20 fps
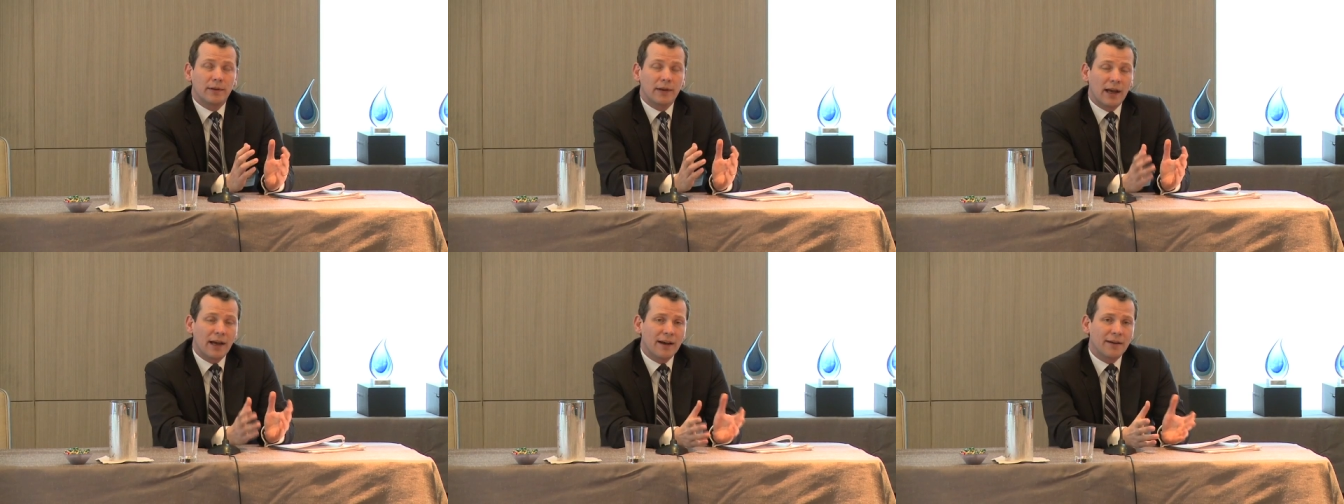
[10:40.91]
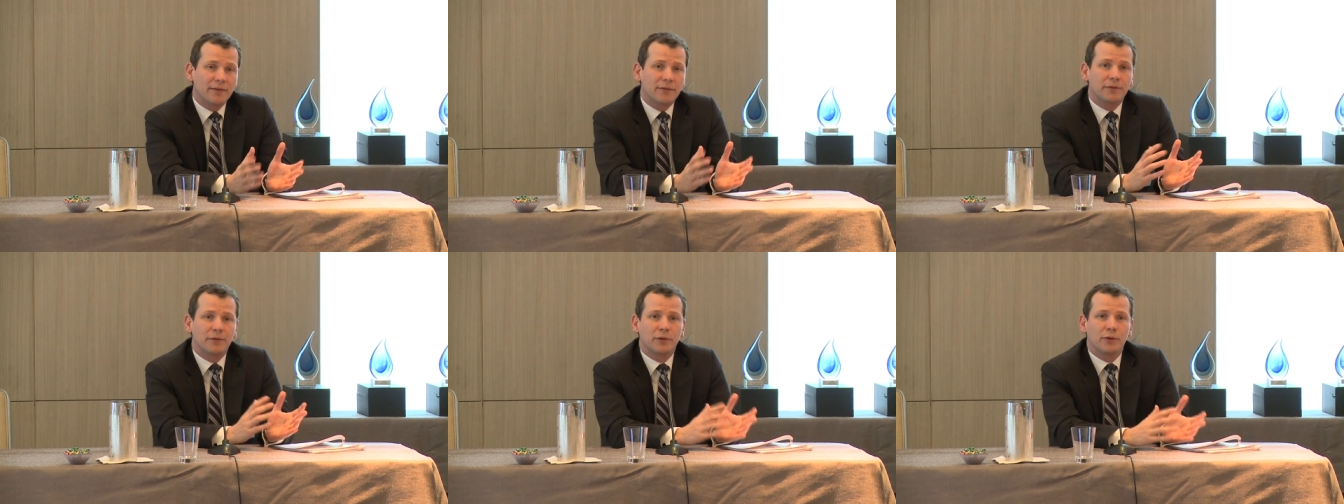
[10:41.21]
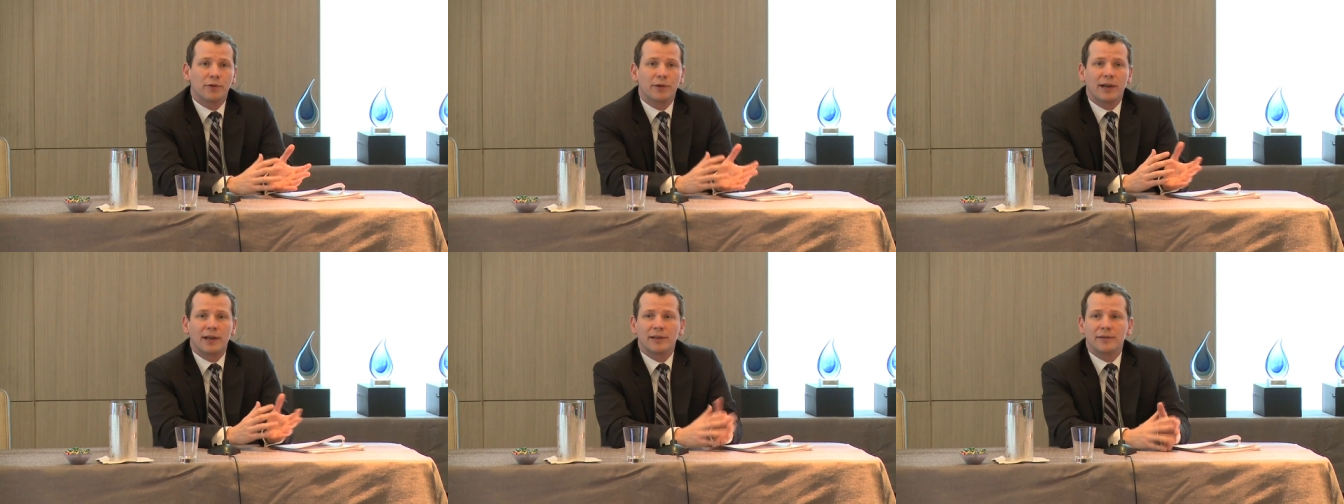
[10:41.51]

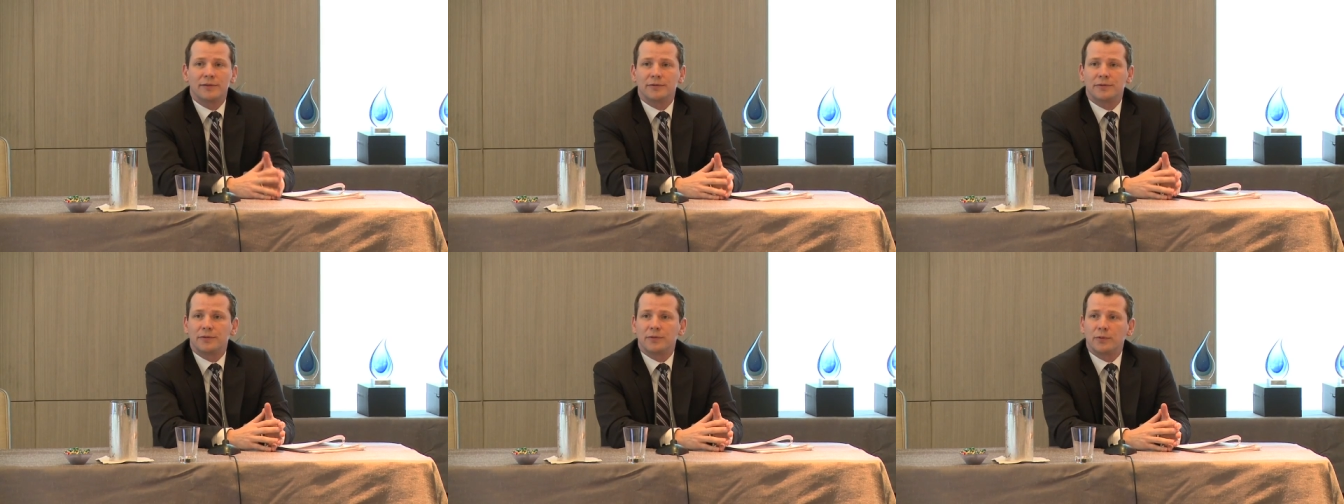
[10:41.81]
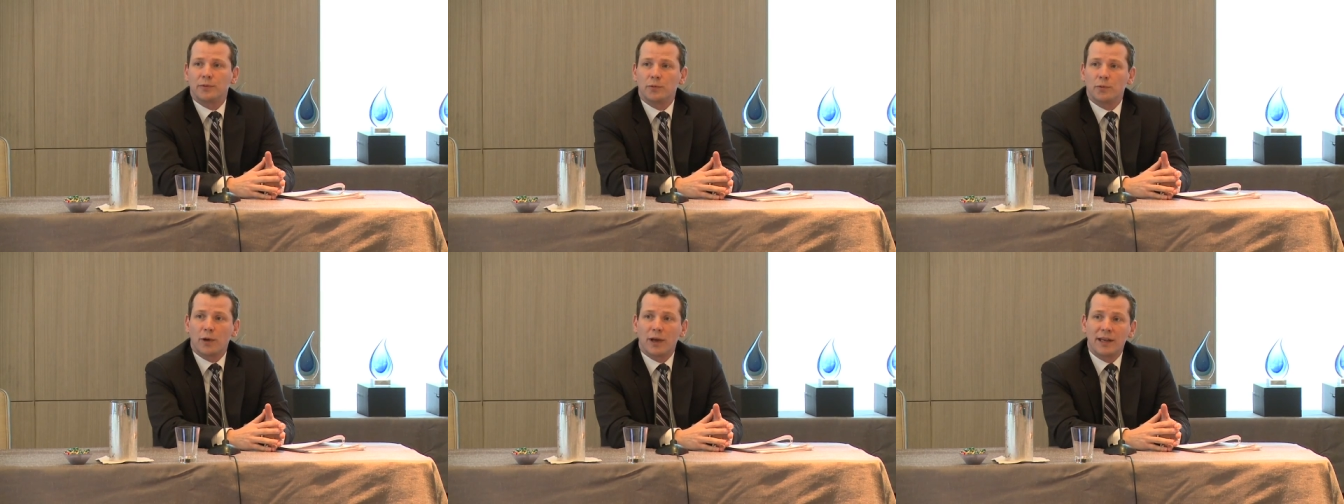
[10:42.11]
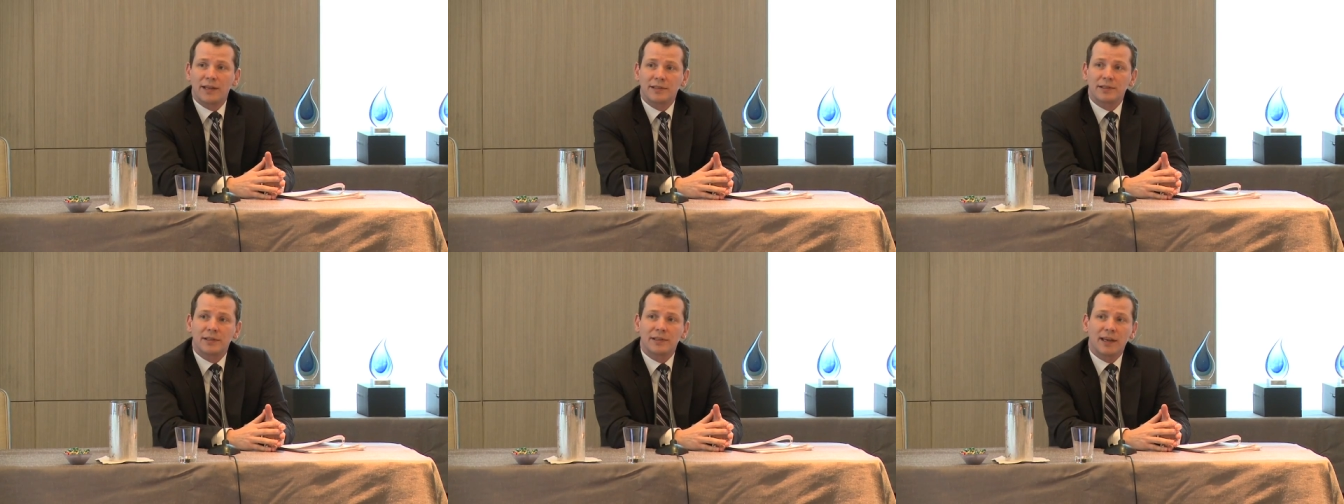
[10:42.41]
have creative
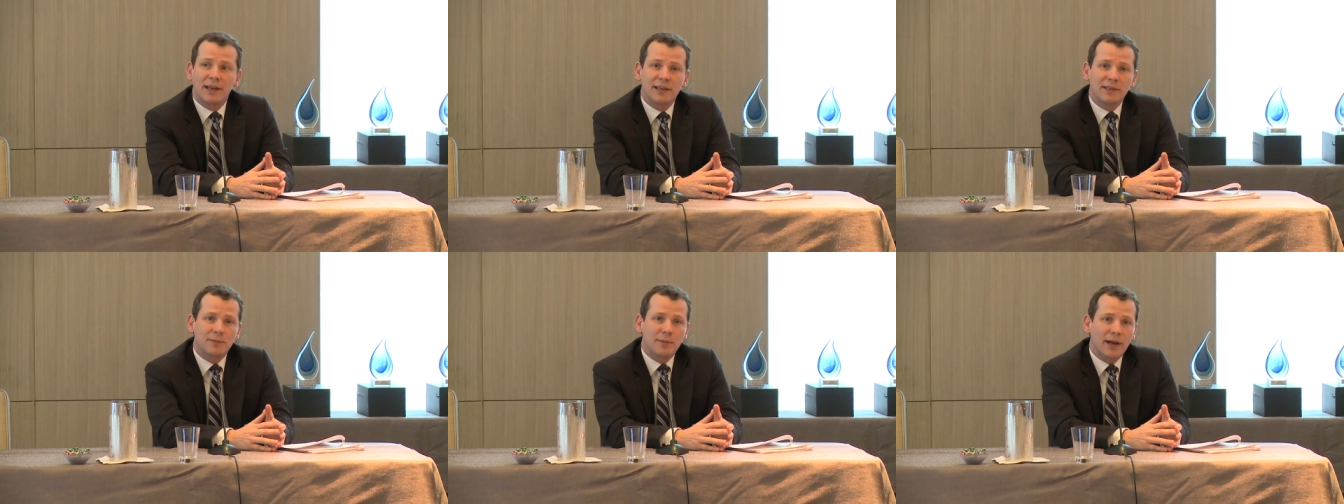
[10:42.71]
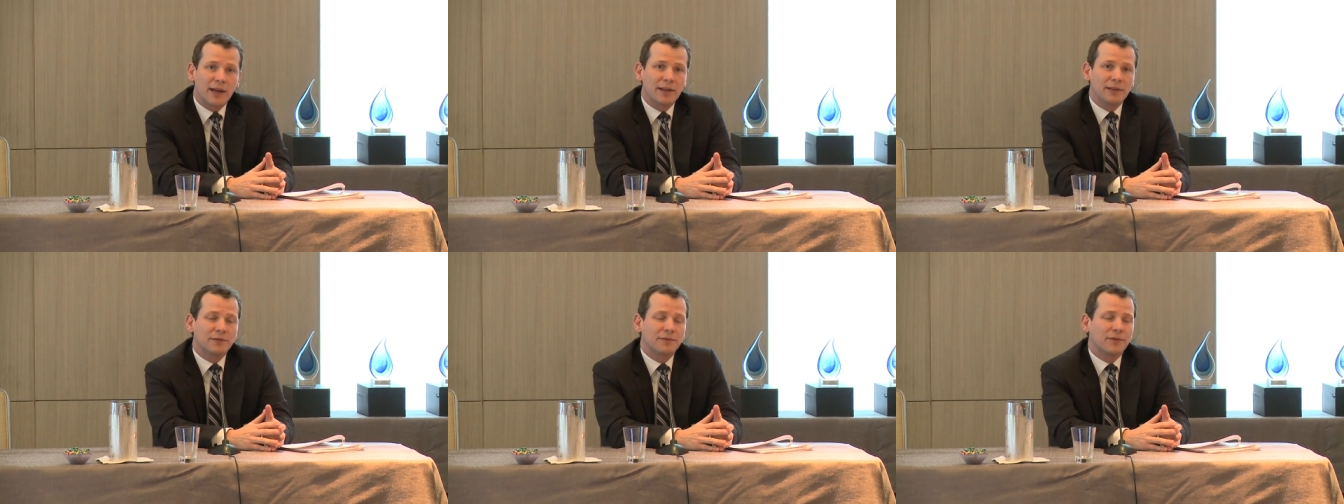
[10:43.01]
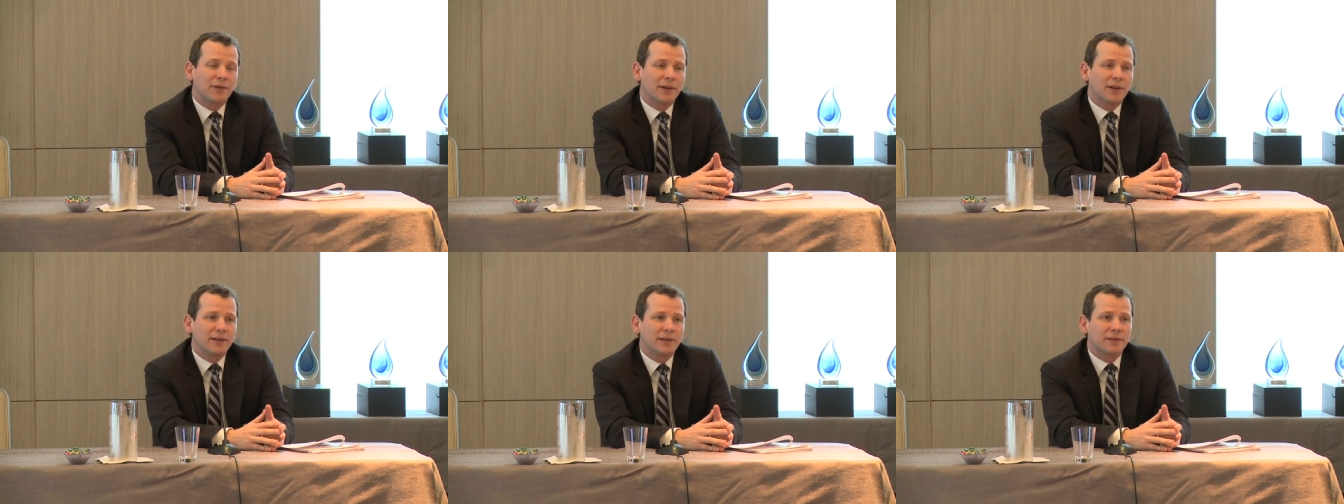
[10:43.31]
ways to case
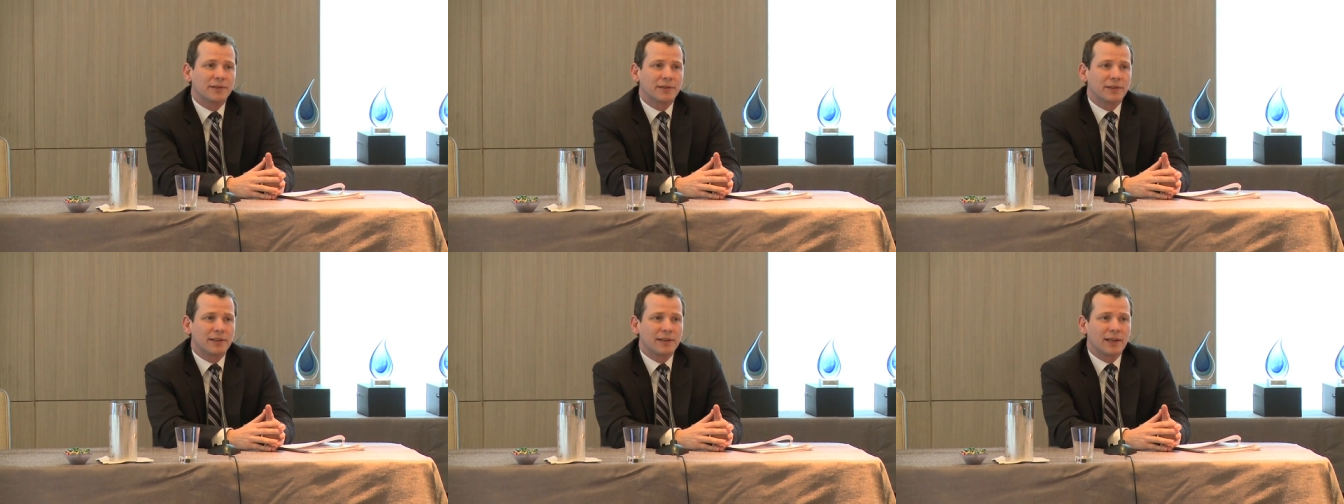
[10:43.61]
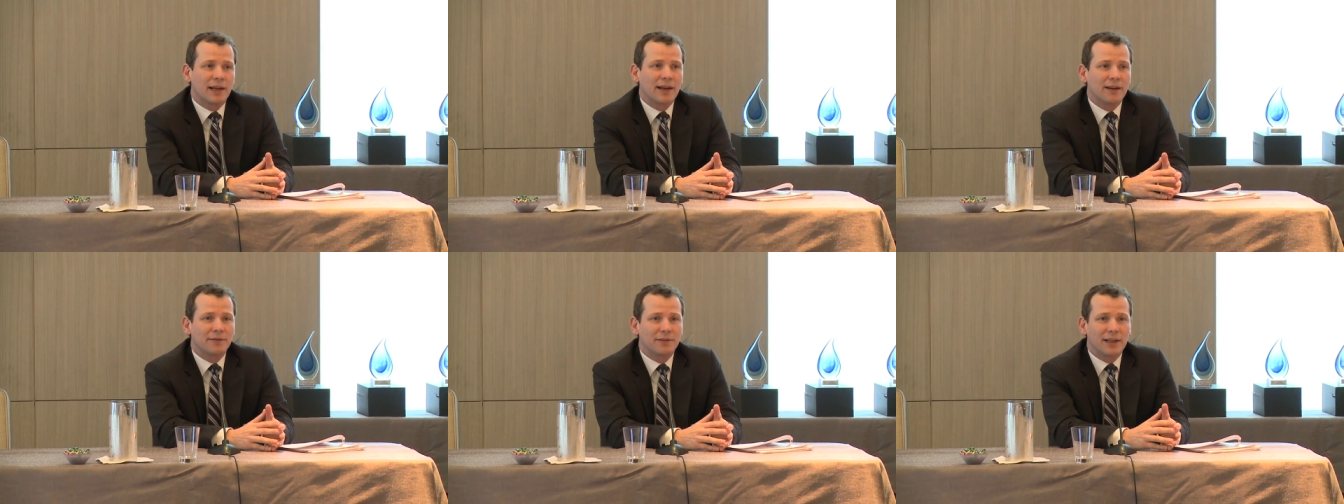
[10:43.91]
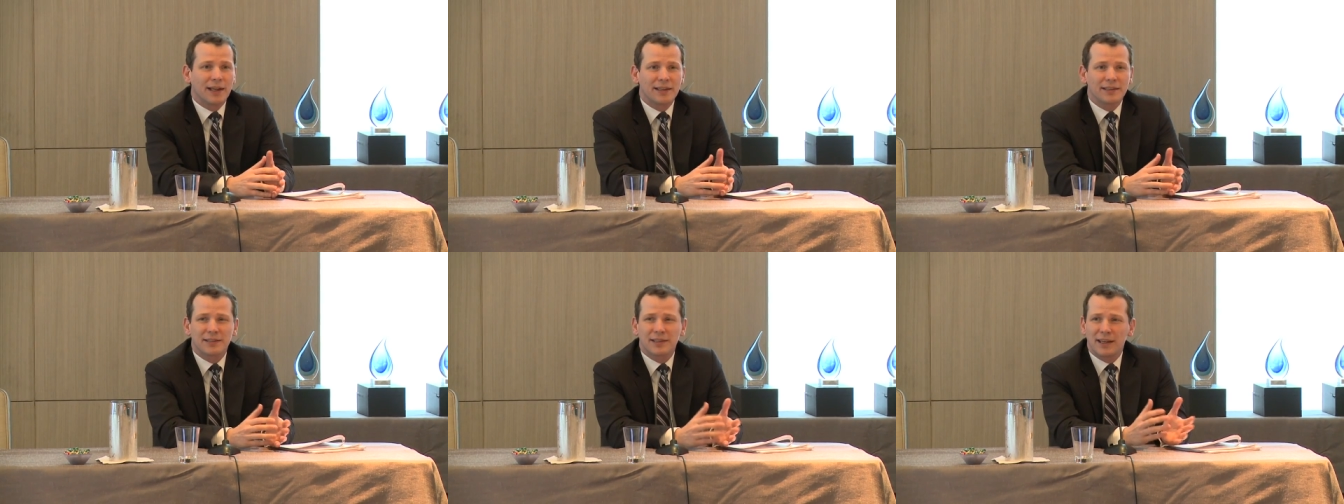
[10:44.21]
manage files and to
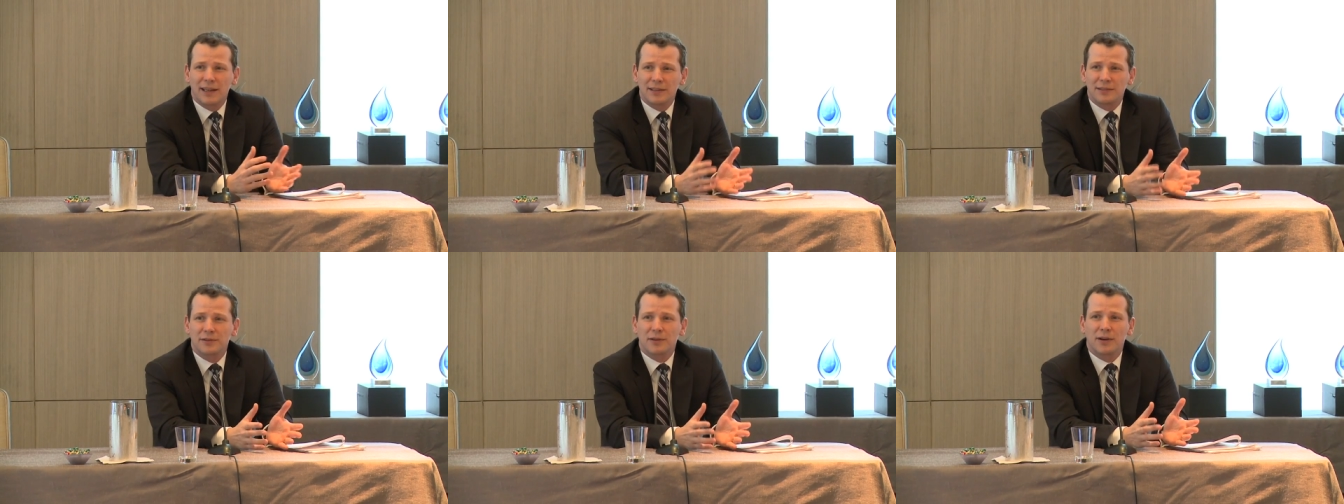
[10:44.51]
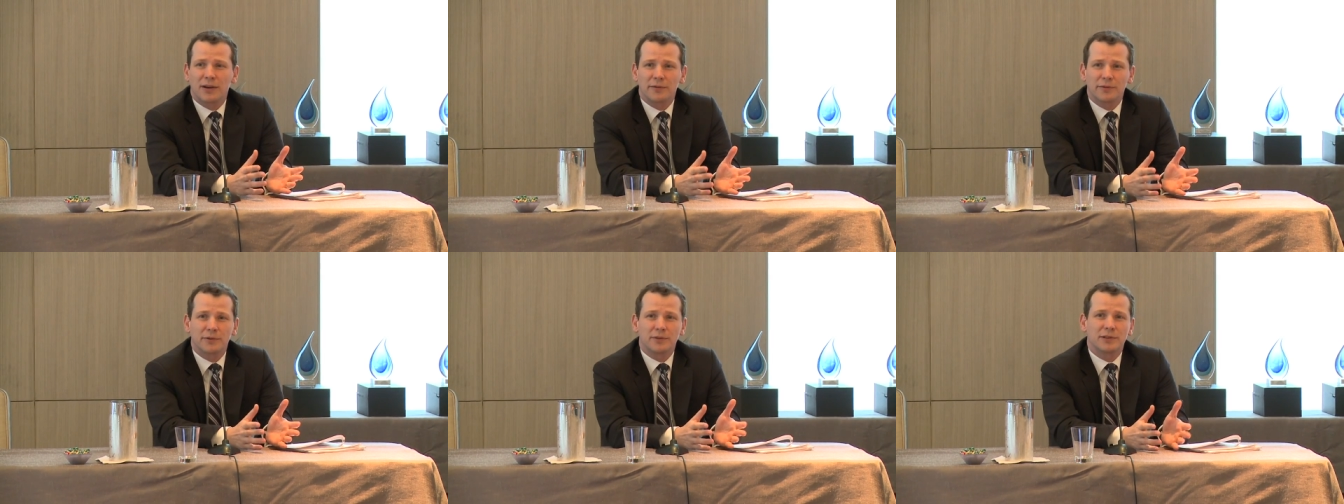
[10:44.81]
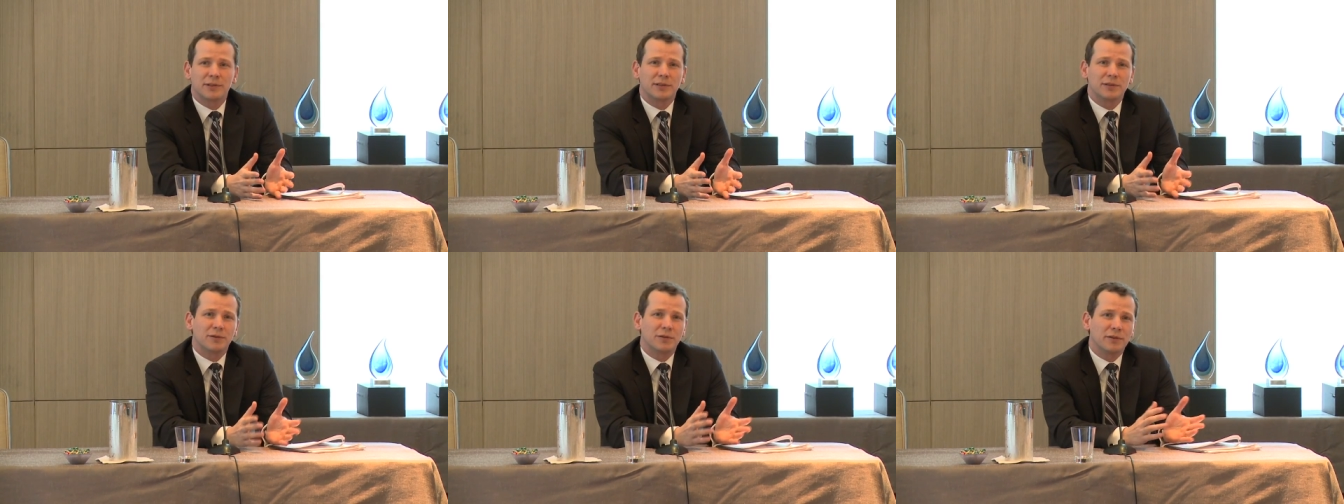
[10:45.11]
have less case
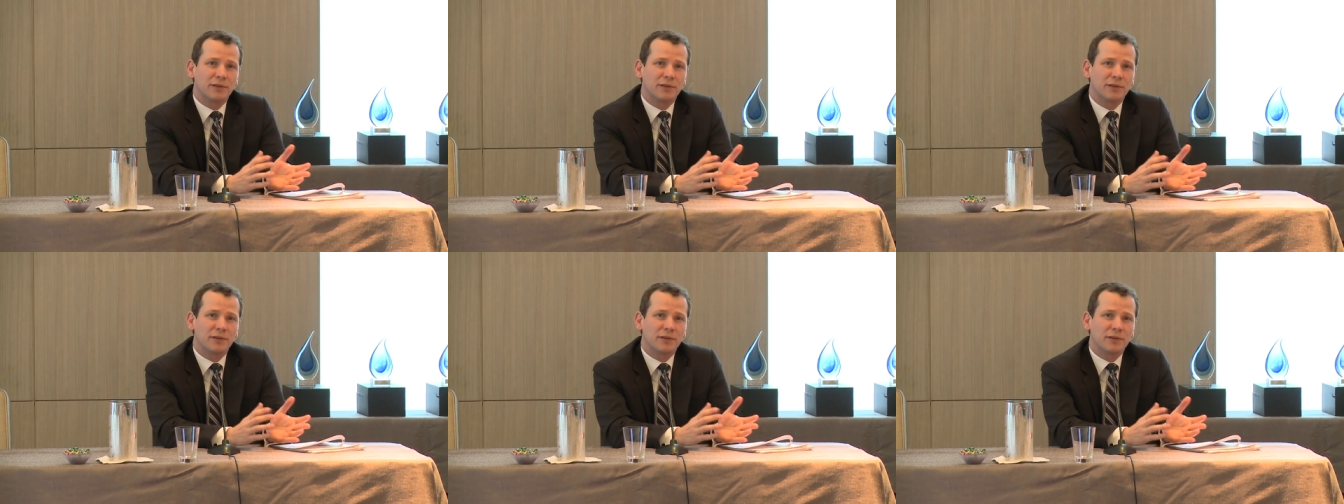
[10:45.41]
conferences.